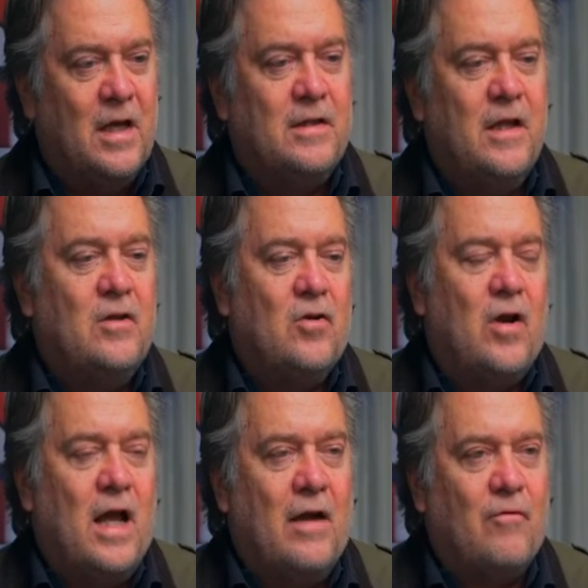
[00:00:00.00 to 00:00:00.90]
Then you're going
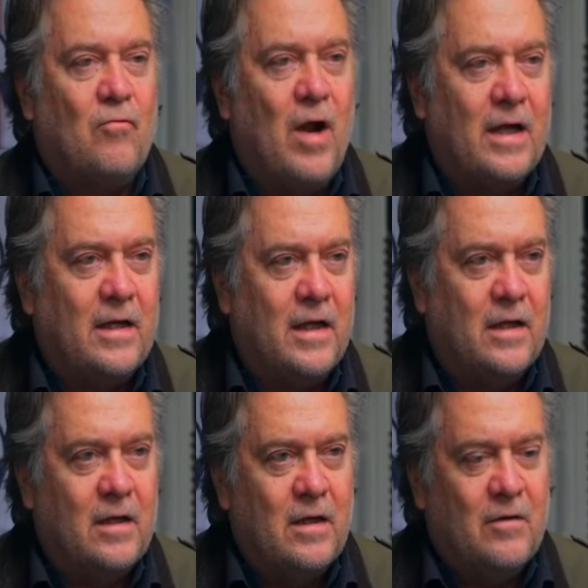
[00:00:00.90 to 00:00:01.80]
to have a reckoning
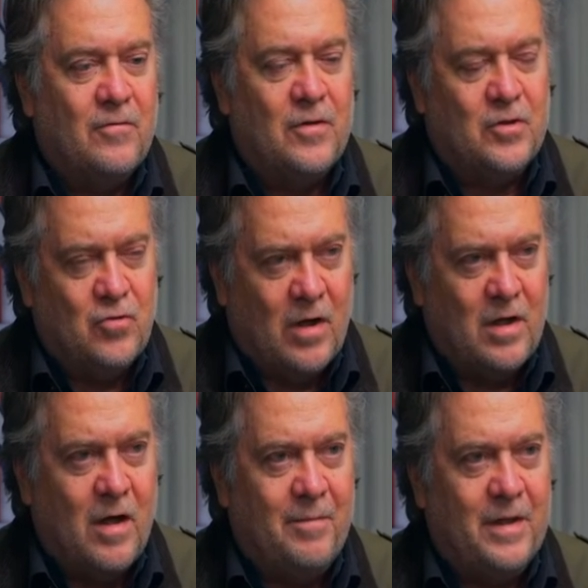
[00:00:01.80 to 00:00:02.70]
for the drug
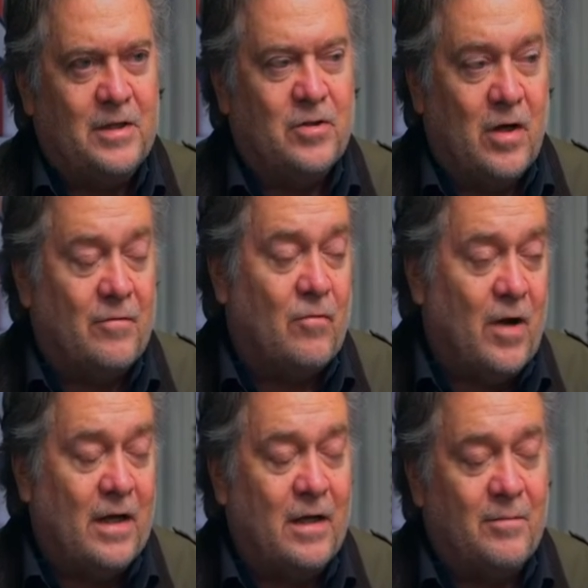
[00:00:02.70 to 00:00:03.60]
companies. You're going to have a
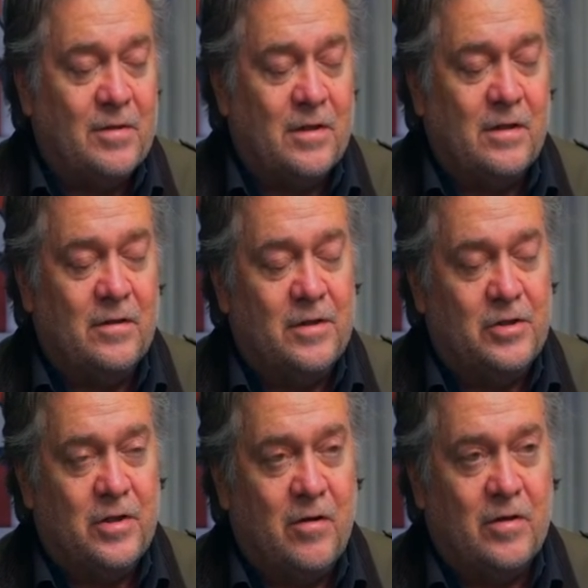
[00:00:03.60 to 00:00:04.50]
reckoning, particularly on the
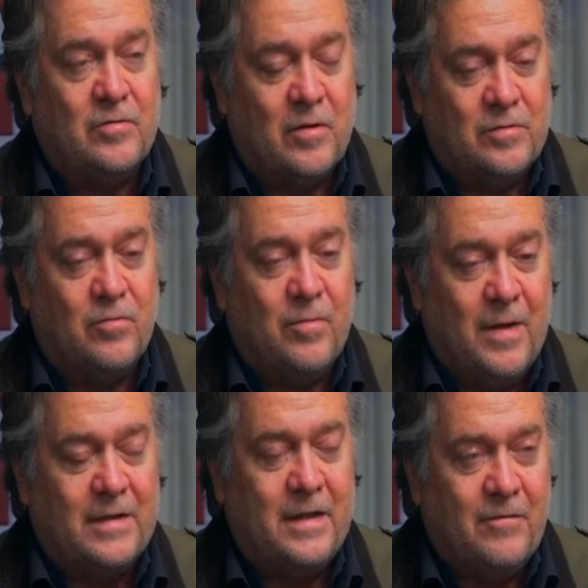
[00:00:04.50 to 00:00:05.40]
generic drugs. We're
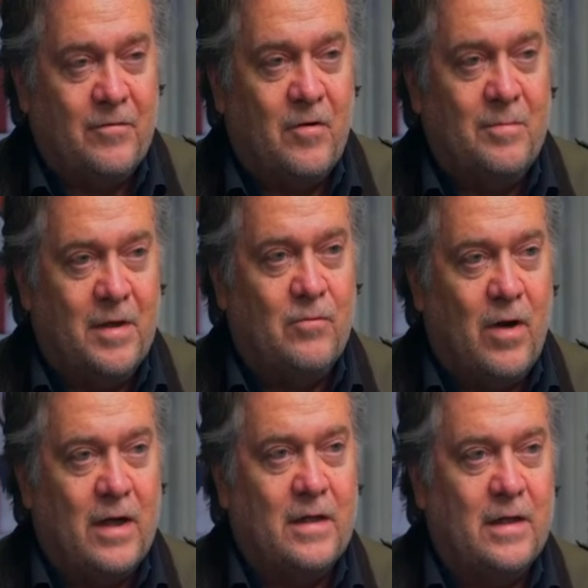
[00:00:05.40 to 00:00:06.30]
about to have a very big
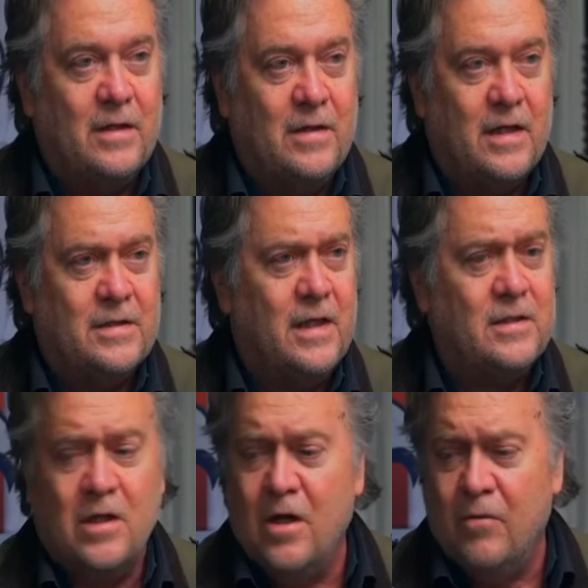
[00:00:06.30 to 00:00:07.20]
reckoning in the United States.
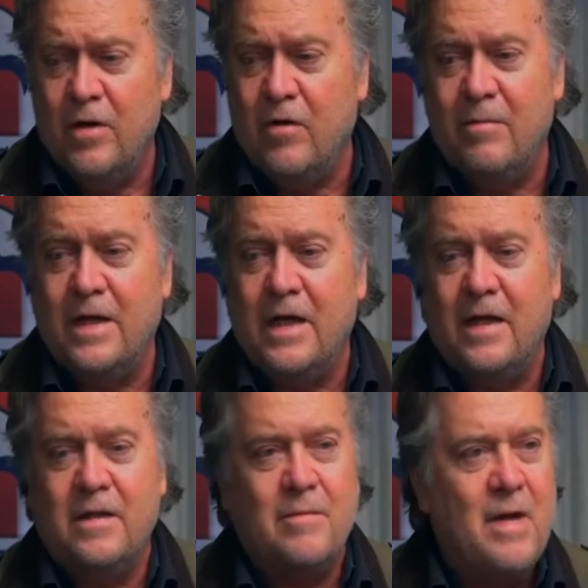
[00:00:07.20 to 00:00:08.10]
We don't make any
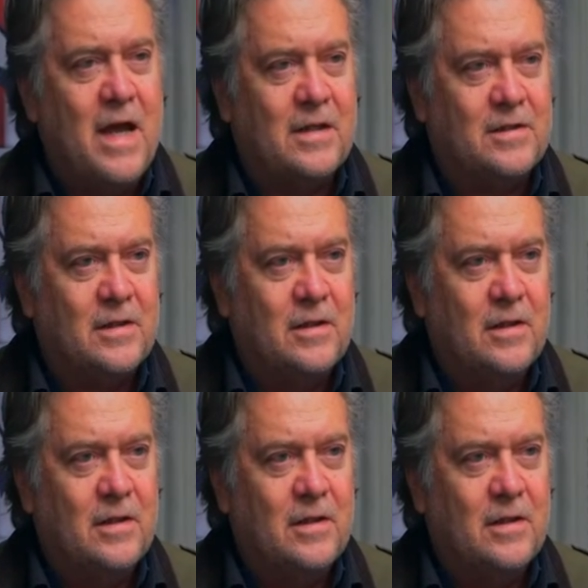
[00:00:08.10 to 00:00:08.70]
of the masks.